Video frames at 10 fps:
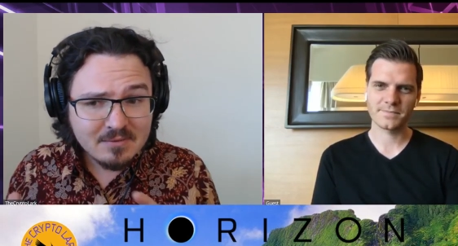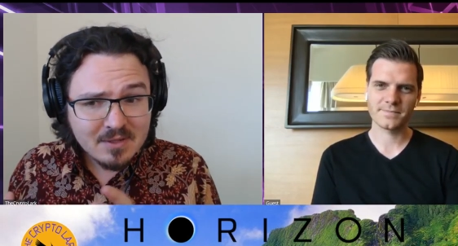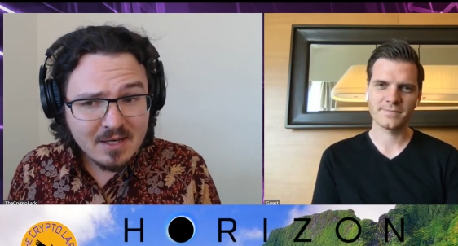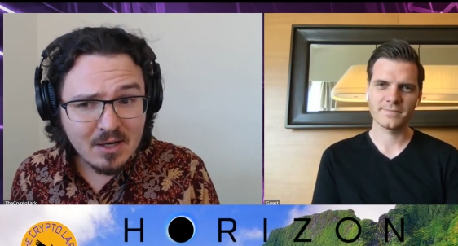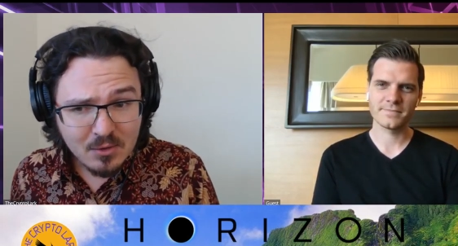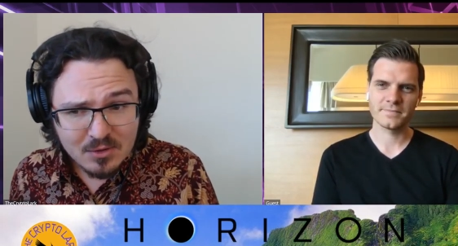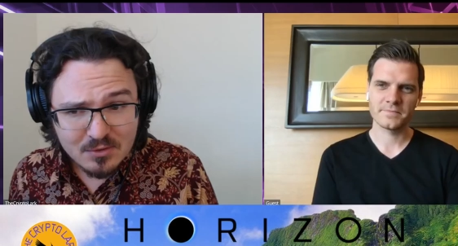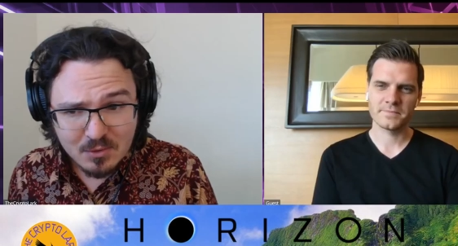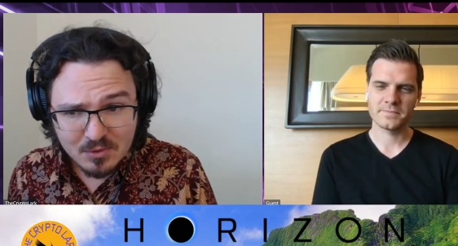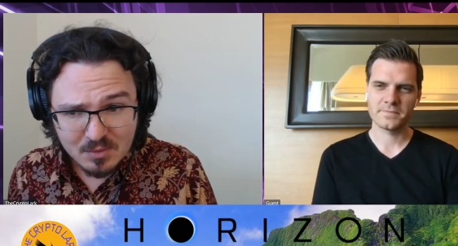Speaker 1: I've done another
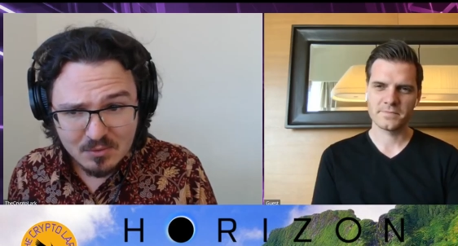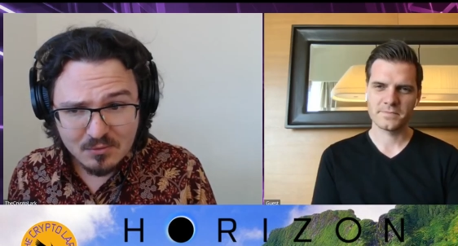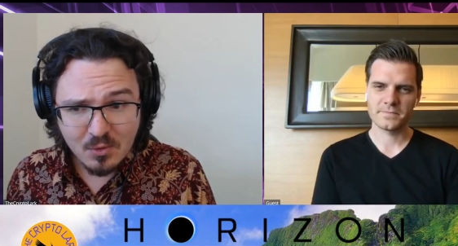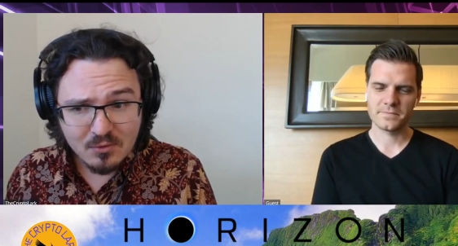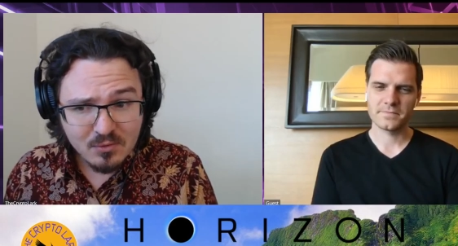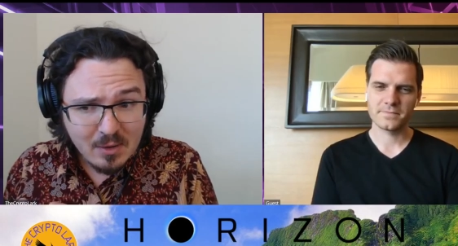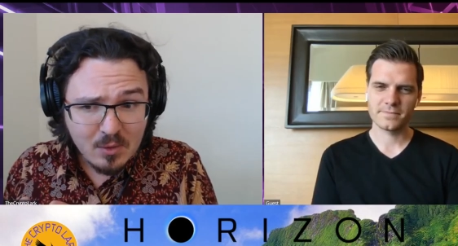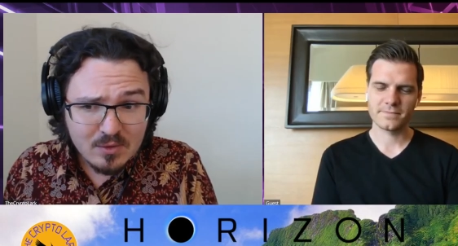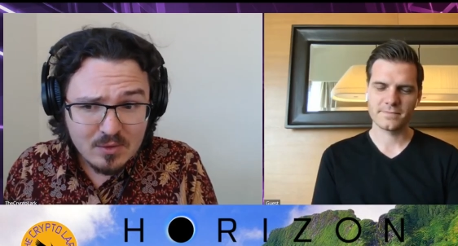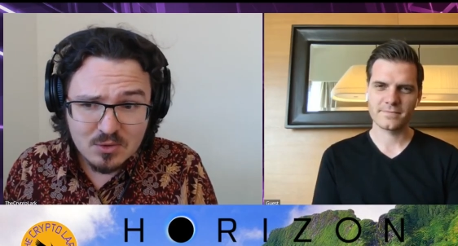interview with you before. For anyone
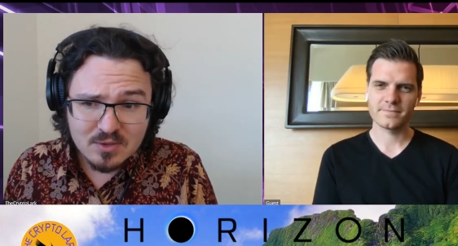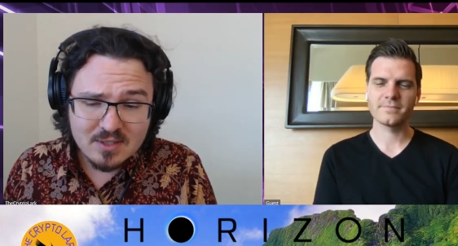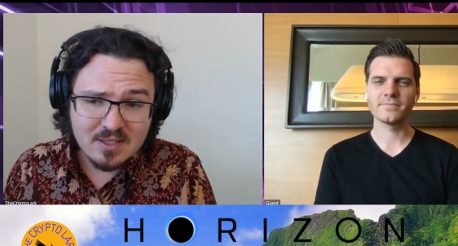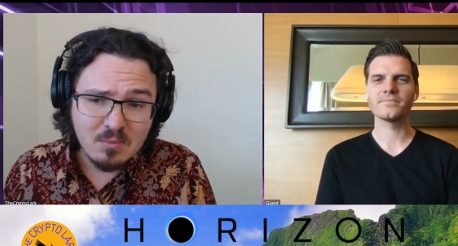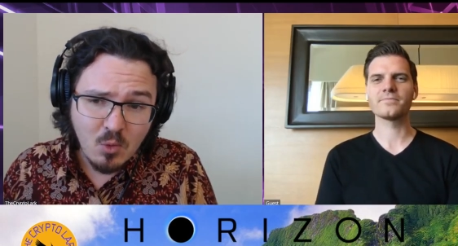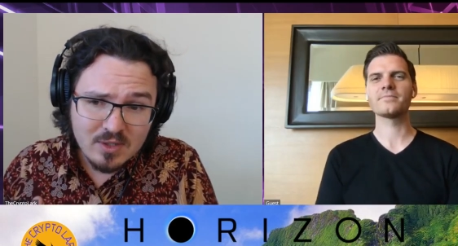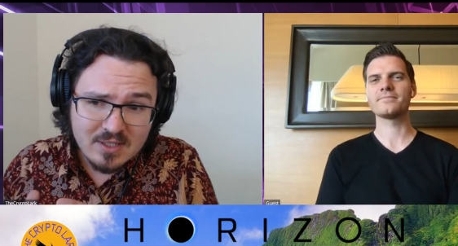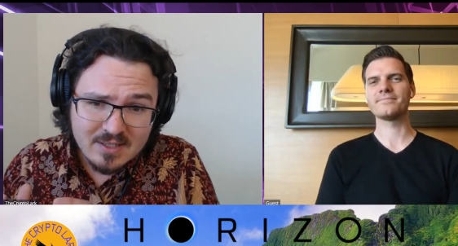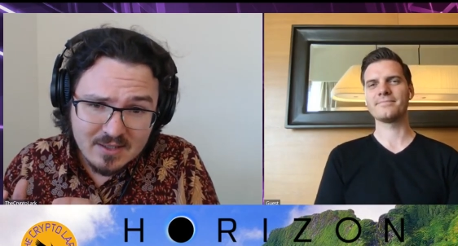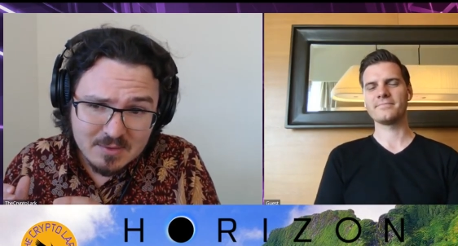who's interested in more
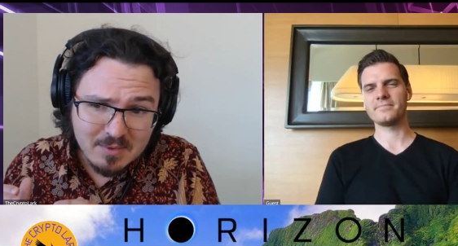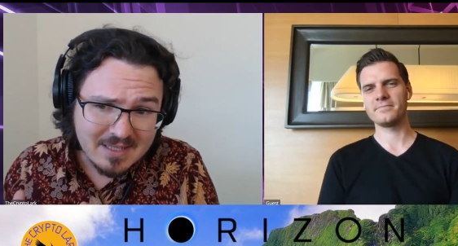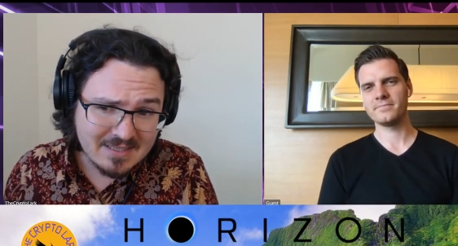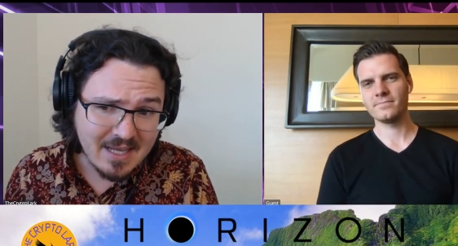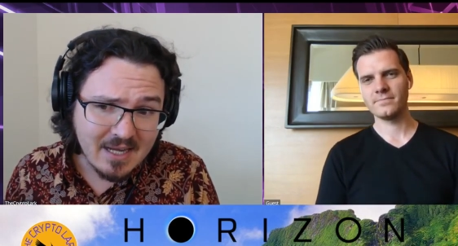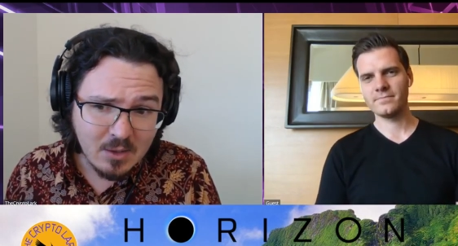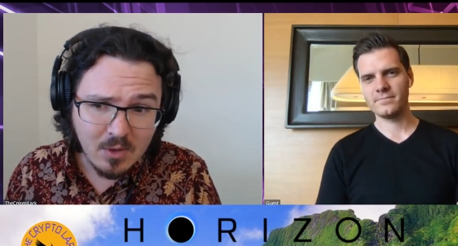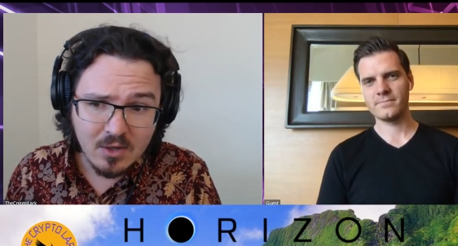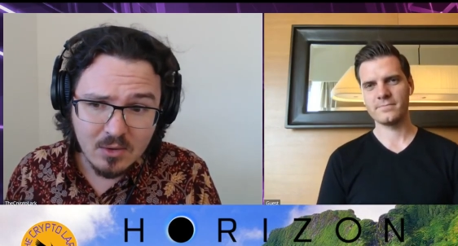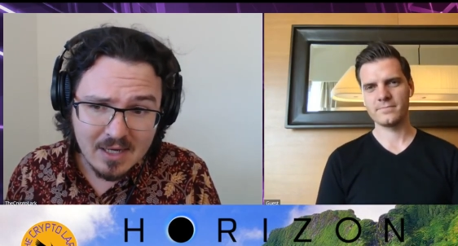details about exactly
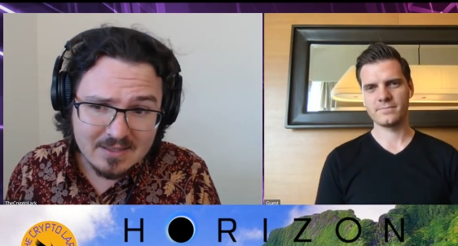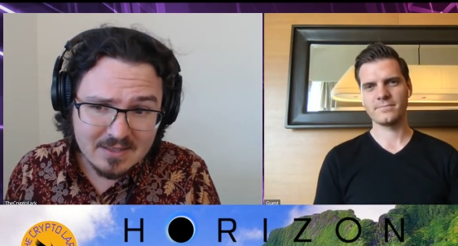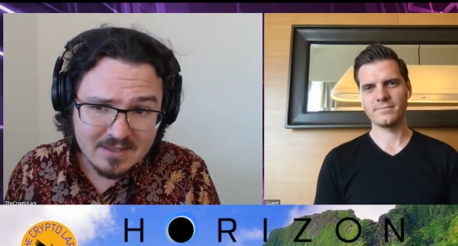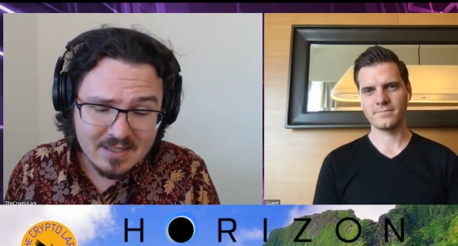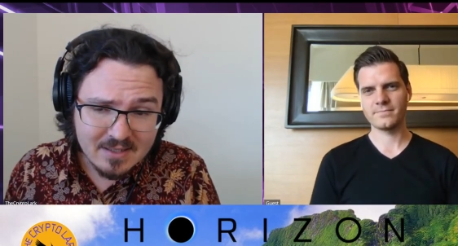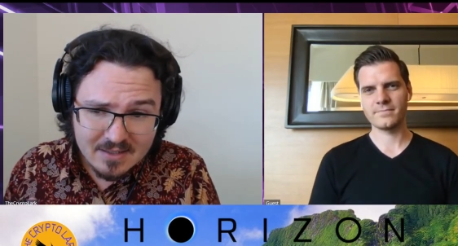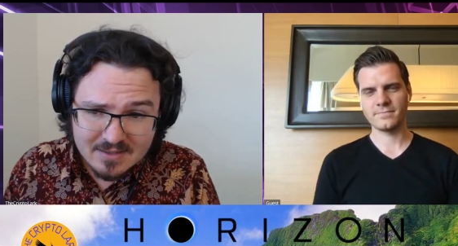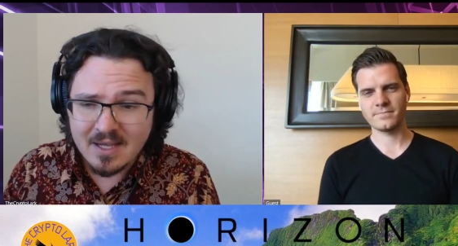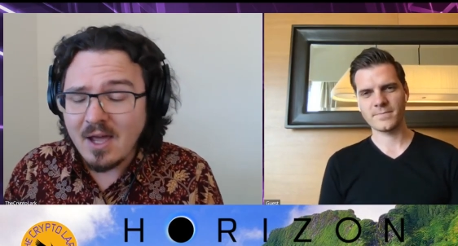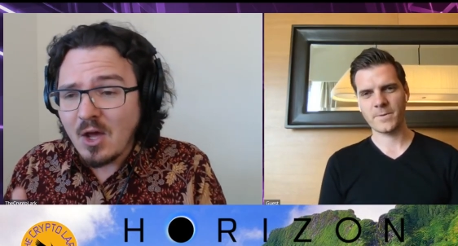what Horizon State
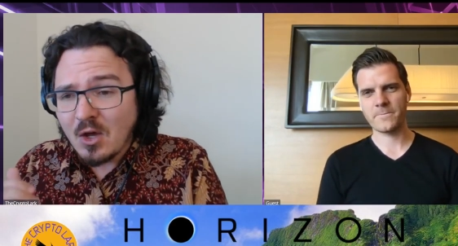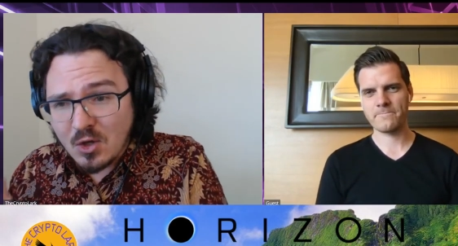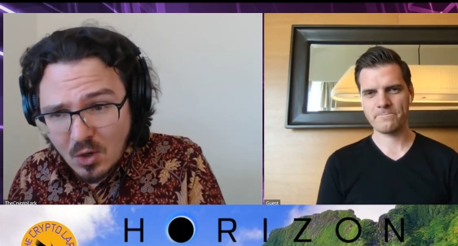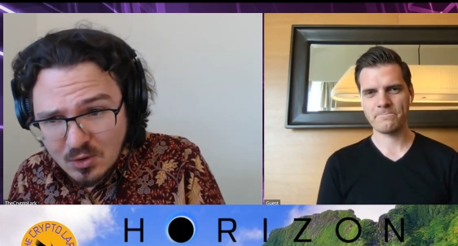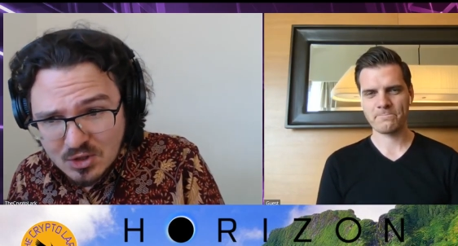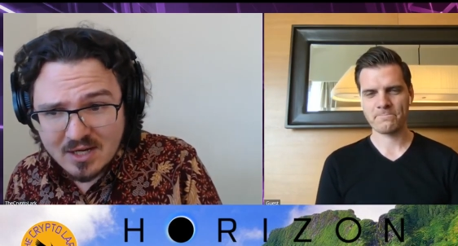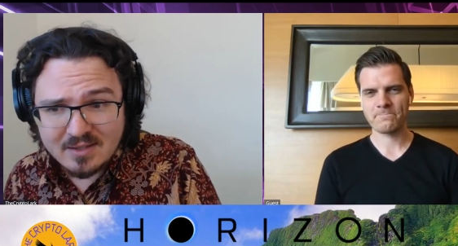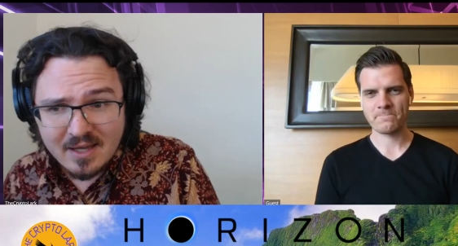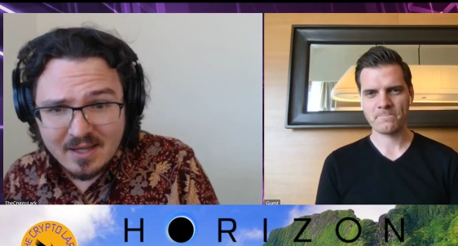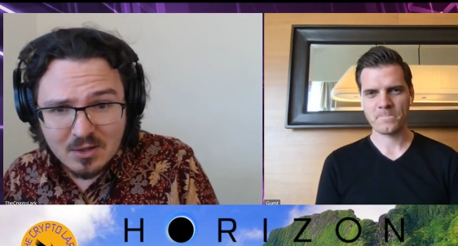does, go check
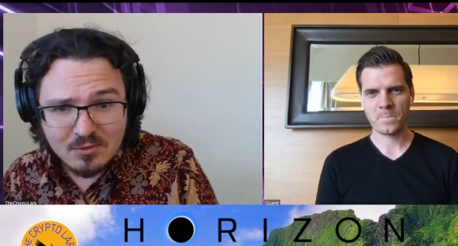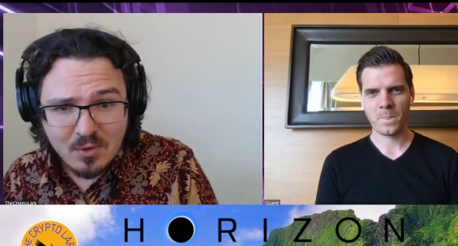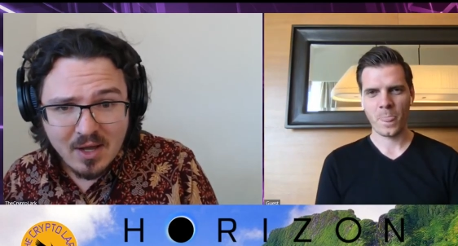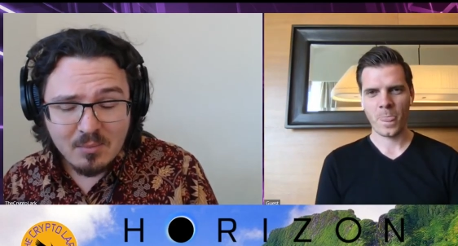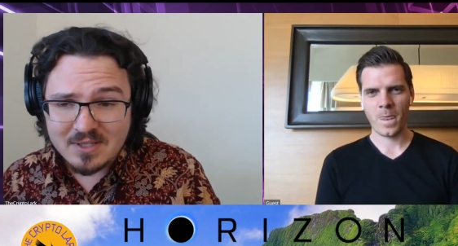that interview out.